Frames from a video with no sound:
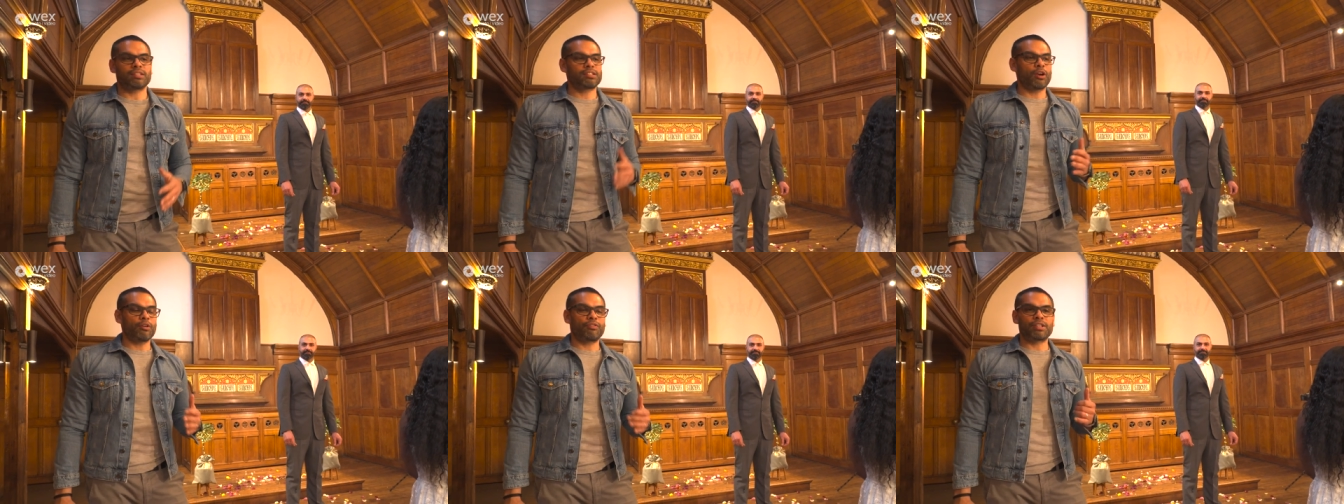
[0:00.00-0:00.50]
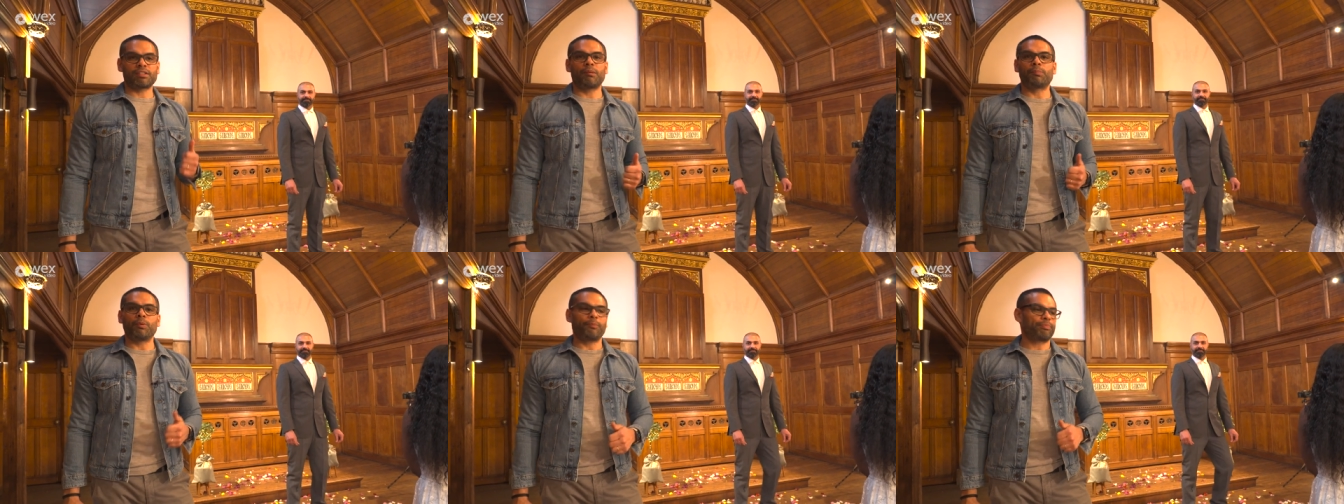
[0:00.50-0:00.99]
So, for
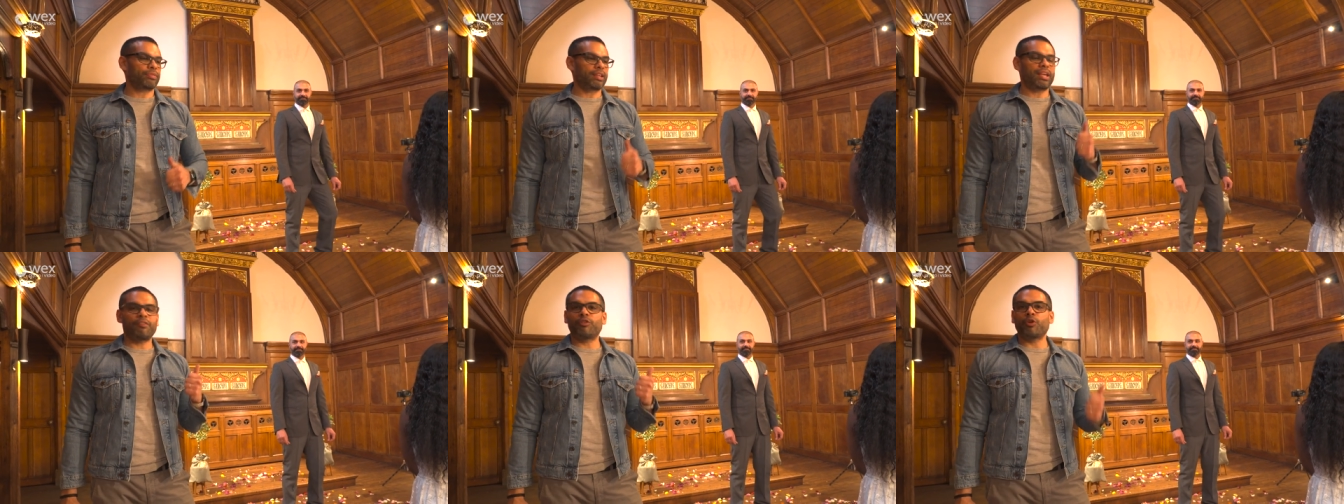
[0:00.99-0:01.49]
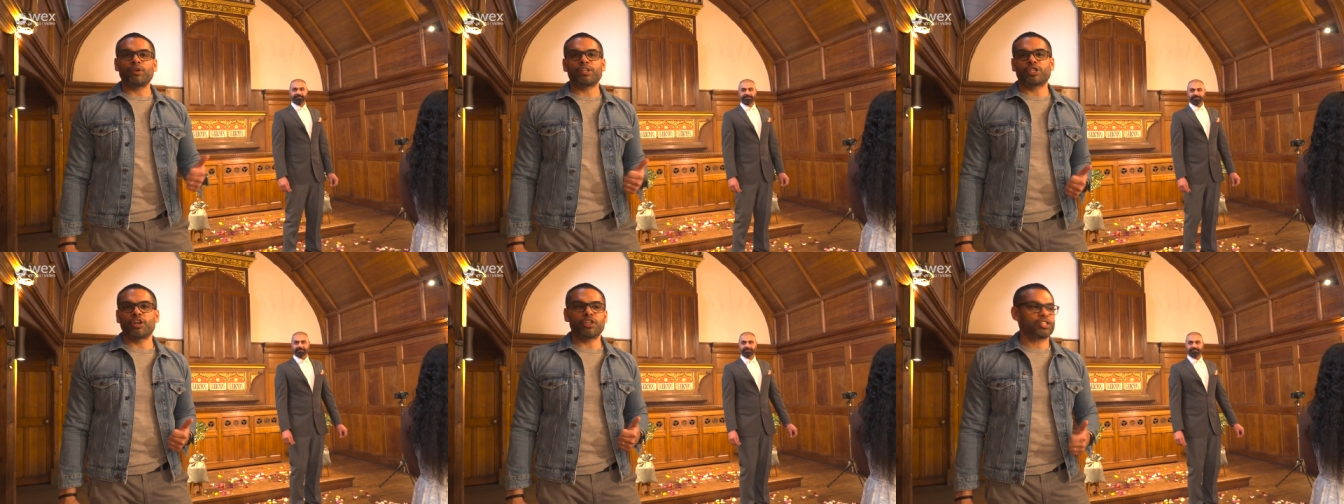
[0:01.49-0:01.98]
example, if you're in a
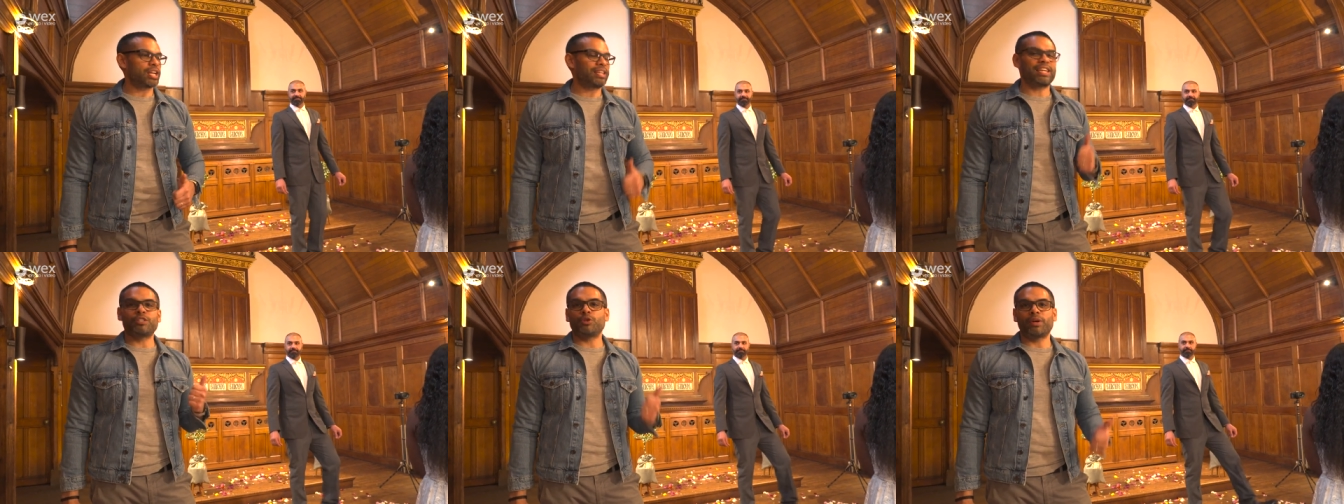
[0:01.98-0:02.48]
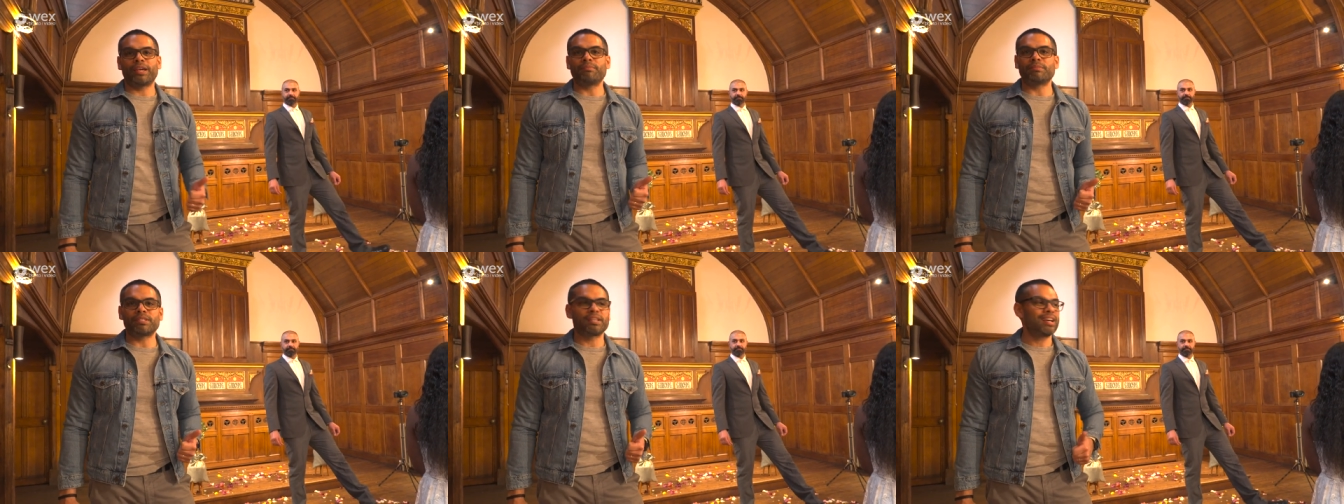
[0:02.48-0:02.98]
church and they do
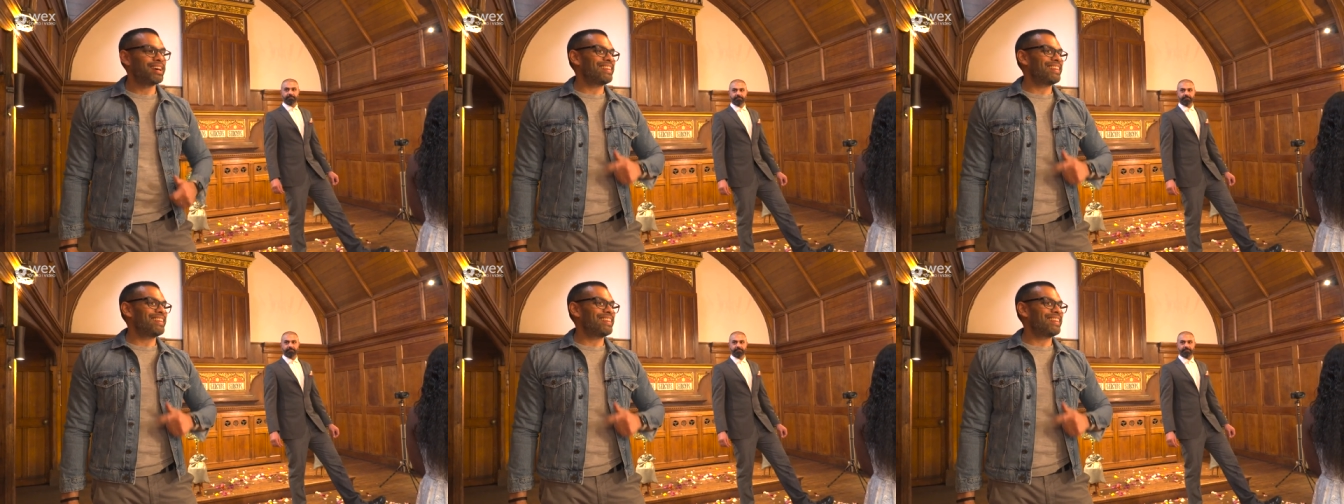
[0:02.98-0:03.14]
hymns,